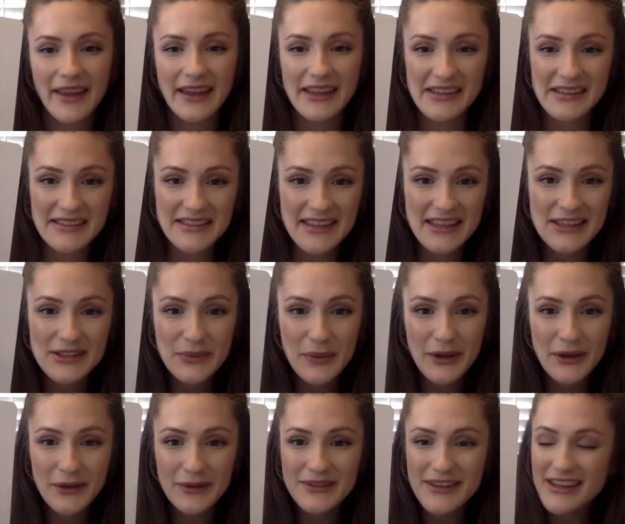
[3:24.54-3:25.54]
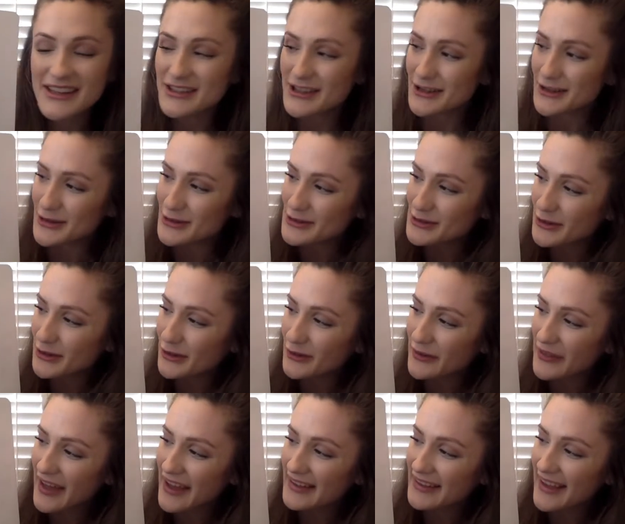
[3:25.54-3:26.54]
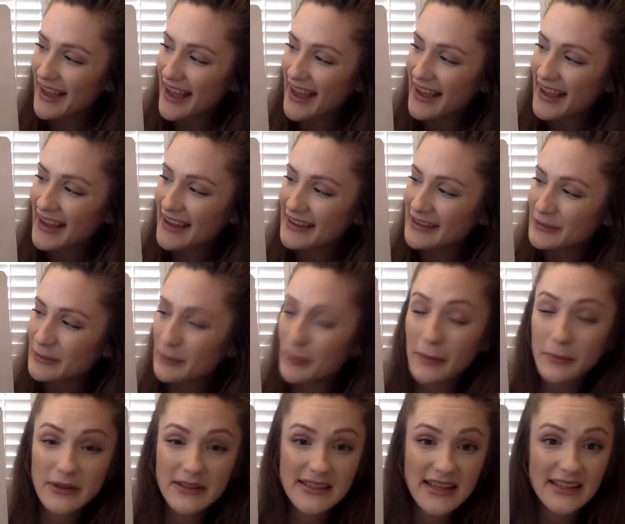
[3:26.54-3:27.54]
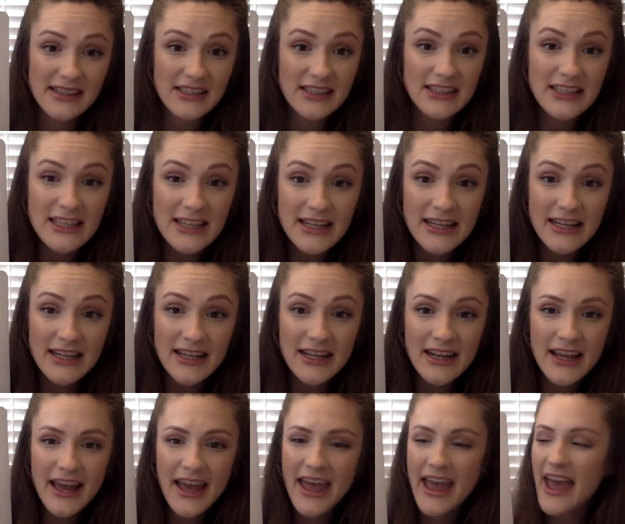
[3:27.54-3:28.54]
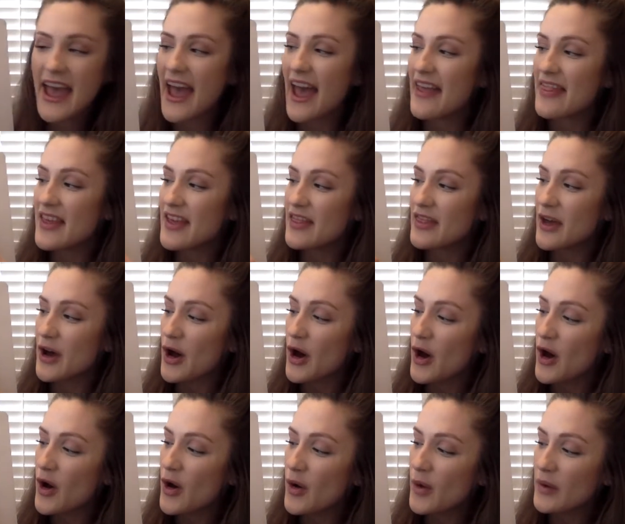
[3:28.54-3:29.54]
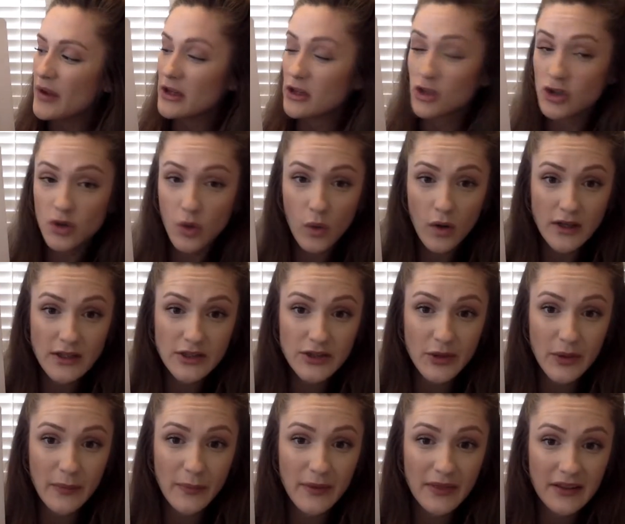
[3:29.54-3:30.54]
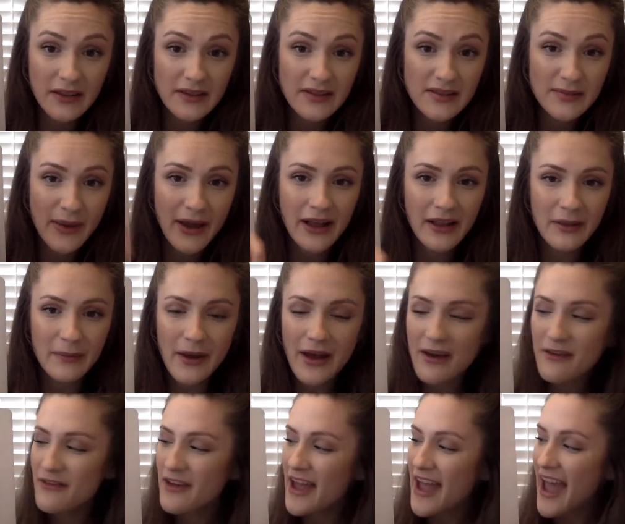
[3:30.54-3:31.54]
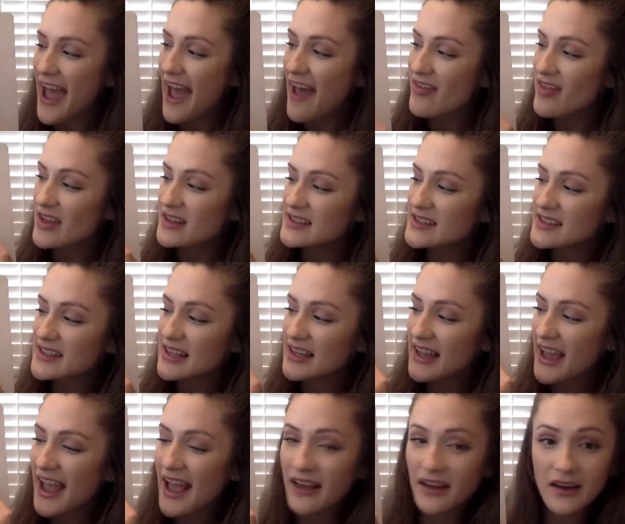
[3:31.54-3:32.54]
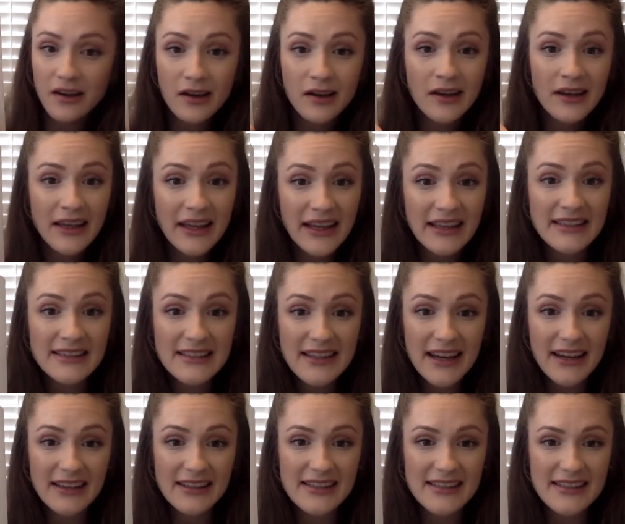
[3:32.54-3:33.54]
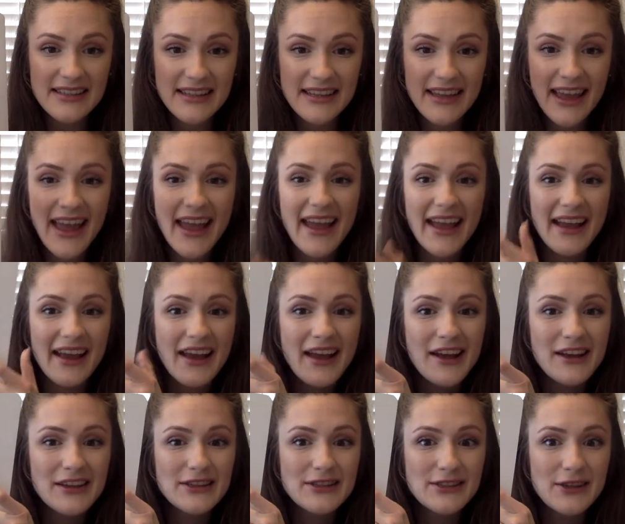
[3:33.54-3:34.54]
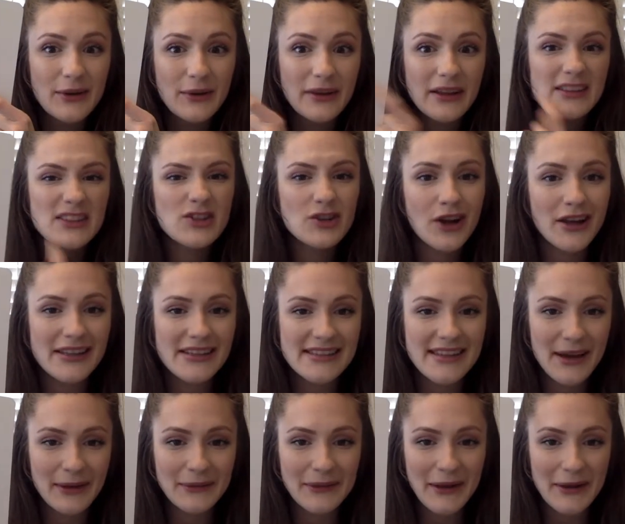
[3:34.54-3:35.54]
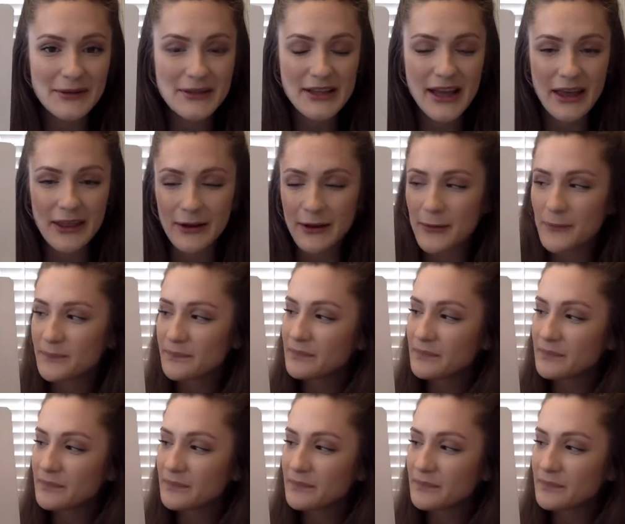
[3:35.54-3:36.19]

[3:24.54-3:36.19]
Is this what you did? Did you circle that KN? Remember it says N, and then the O is short, so we put the little smile above, and then CK, K in duck, CK. So let's try to sound it out together.